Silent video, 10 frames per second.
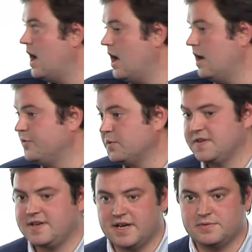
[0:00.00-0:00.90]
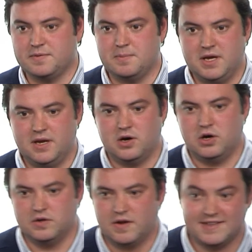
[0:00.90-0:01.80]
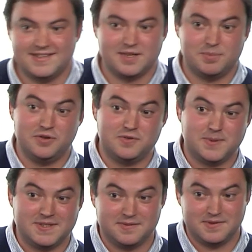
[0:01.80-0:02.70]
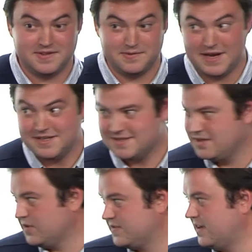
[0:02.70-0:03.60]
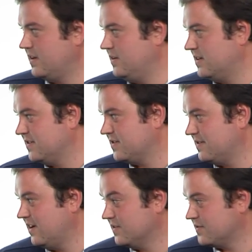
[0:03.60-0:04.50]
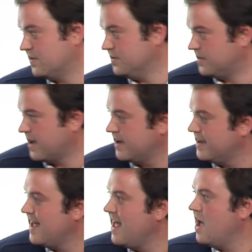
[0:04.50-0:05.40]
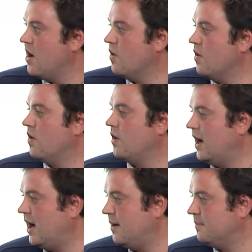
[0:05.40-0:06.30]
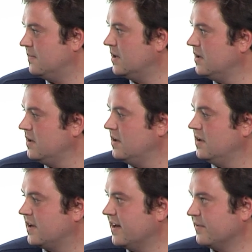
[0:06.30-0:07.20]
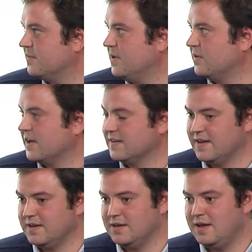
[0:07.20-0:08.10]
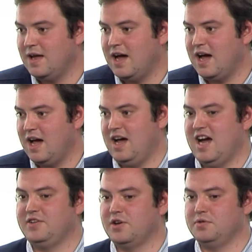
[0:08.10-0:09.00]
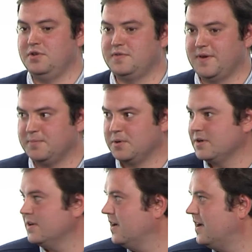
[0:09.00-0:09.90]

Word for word: If you want to connect with me on, I set up a new Twitter for this event, Costello_UK, or connect with me on LinkedIn. I don't use Facebook.